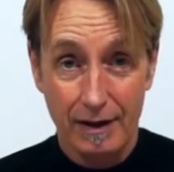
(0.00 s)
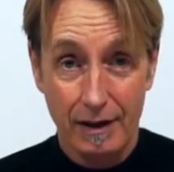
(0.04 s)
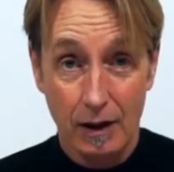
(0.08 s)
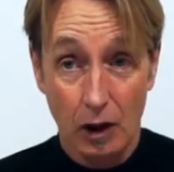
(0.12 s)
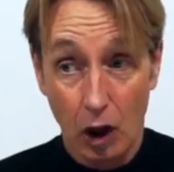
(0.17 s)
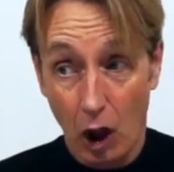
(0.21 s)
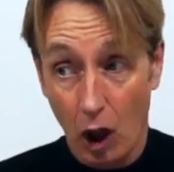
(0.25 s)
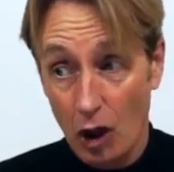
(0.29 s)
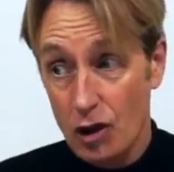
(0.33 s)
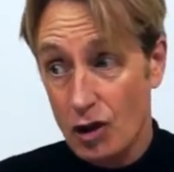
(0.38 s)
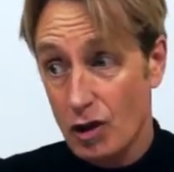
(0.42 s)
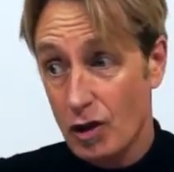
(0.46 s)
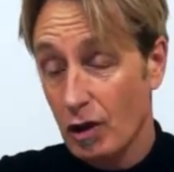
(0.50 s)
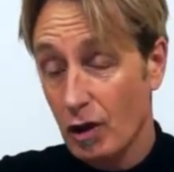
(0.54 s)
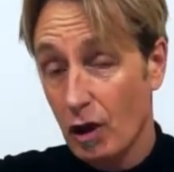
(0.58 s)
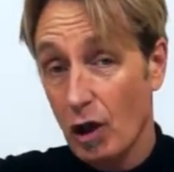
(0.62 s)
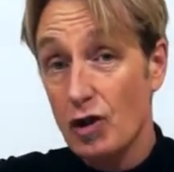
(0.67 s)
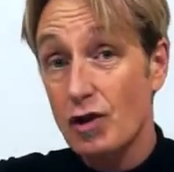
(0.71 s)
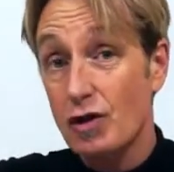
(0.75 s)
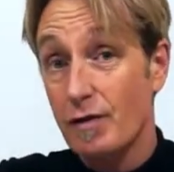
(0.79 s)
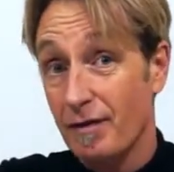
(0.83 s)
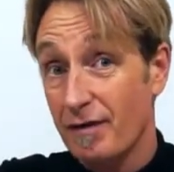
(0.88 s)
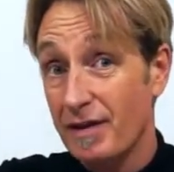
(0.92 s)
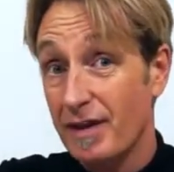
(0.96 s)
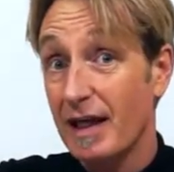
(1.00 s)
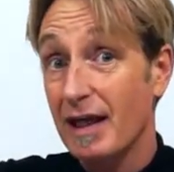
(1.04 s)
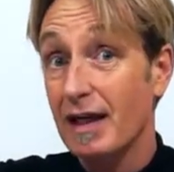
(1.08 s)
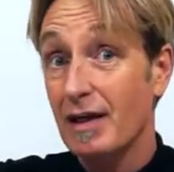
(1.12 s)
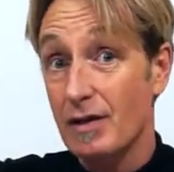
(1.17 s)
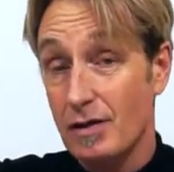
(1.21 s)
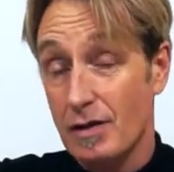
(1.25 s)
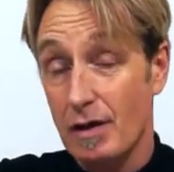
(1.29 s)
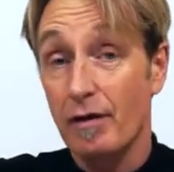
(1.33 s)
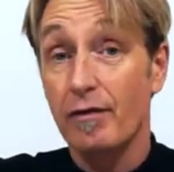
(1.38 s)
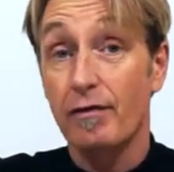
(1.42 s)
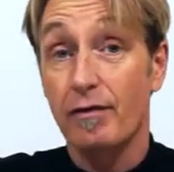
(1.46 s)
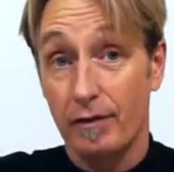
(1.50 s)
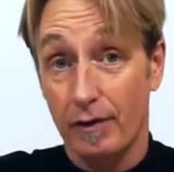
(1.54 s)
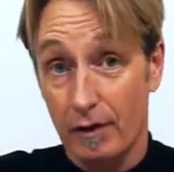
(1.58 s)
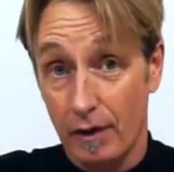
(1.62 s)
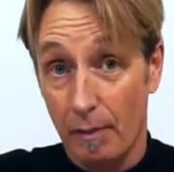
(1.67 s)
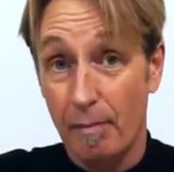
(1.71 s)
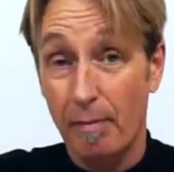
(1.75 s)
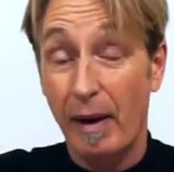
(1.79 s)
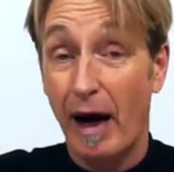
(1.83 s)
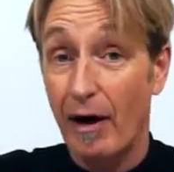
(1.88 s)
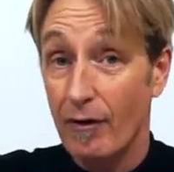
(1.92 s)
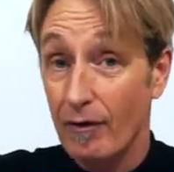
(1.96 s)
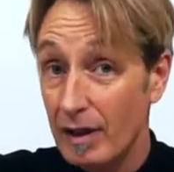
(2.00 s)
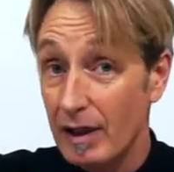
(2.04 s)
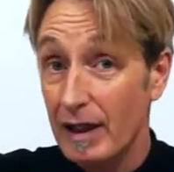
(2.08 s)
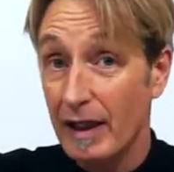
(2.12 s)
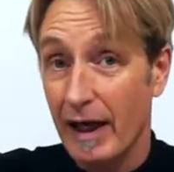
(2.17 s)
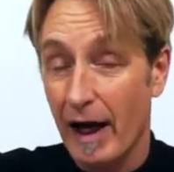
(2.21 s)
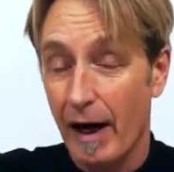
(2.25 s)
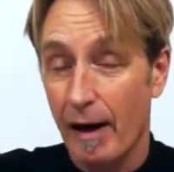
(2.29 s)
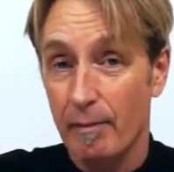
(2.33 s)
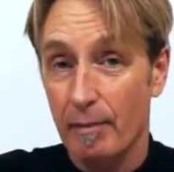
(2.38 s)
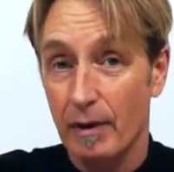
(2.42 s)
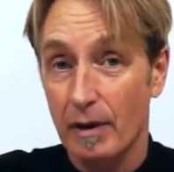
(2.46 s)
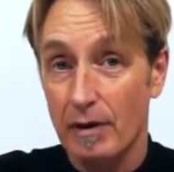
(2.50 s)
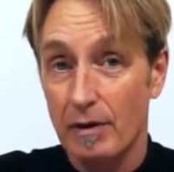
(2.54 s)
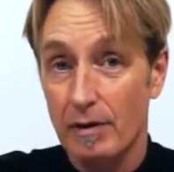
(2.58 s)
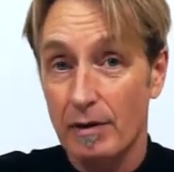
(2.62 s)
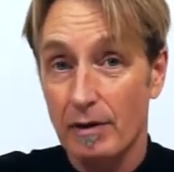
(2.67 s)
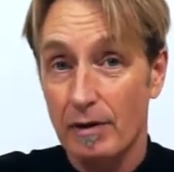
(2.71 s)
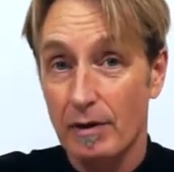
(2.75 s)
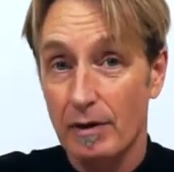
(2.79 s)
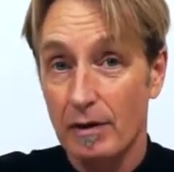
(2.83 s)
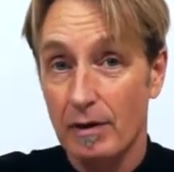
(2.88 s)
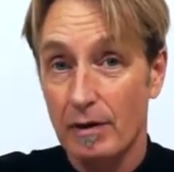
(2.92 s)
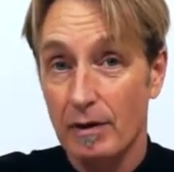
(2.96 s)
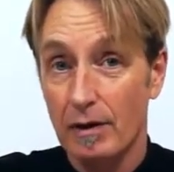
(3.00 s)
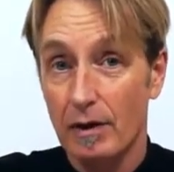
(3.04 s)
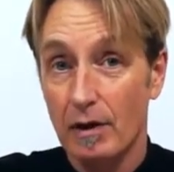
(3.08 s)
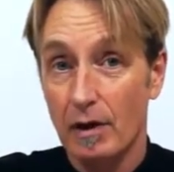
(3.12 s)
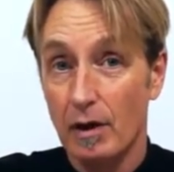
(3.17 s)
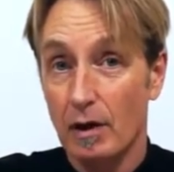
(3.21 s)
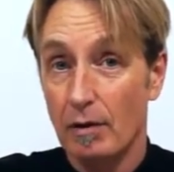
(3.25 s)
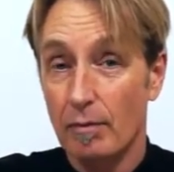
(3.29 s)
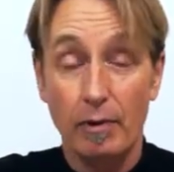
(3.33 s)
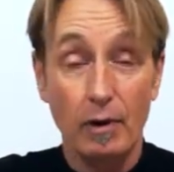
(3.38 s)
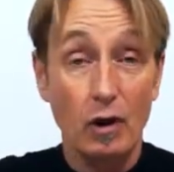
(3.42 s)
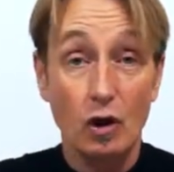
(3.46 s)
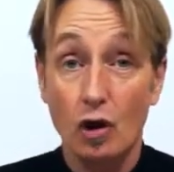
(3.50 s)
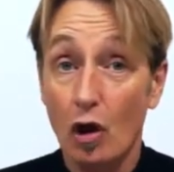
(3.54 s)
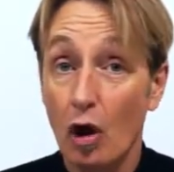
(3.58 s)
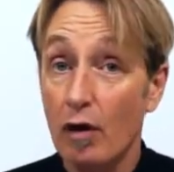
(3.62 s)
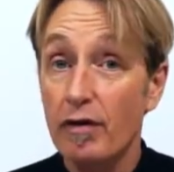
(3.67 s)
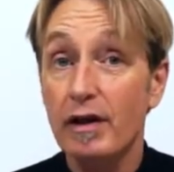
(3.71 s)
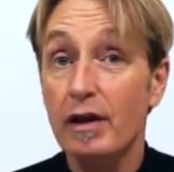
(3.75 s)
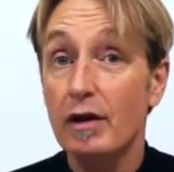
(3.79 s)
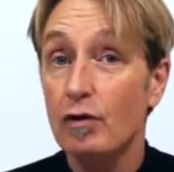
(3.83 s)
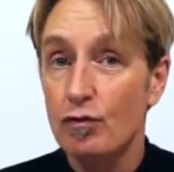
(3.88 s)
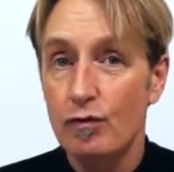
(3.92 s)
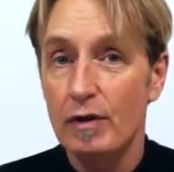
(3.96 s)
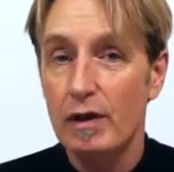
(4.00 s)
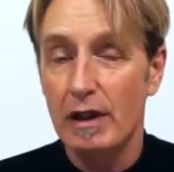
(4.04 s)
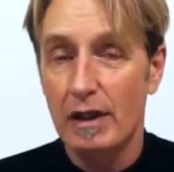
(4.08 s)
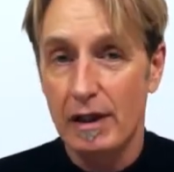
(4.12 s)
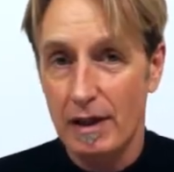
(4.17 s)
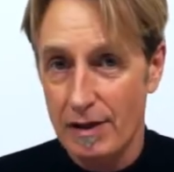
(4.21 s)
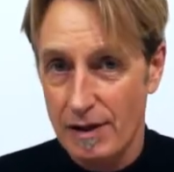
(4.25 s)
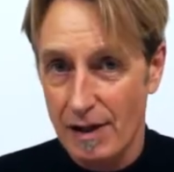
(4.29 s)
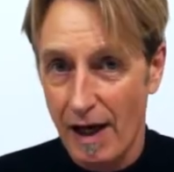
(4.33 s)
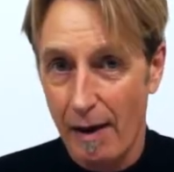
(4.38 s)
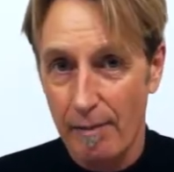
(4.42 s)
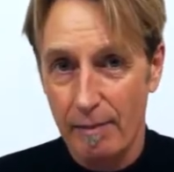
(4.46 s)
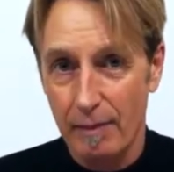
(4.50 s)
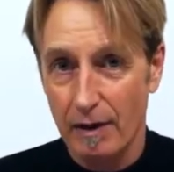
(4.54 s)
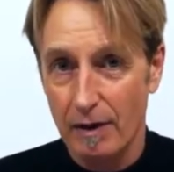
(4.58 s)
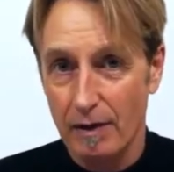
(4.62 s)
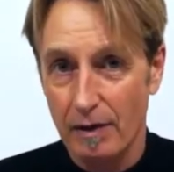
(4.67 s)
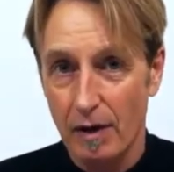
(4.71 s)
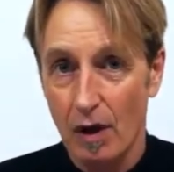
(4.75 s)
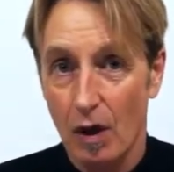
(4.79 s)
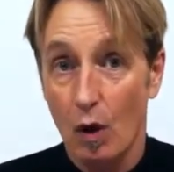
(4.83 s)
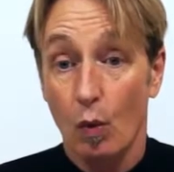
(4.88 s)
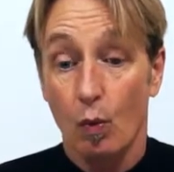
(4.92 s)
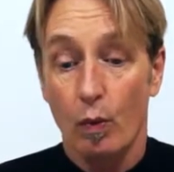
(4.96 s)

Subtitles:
Lots and lots of things have apparently happened, but nothing really has happened.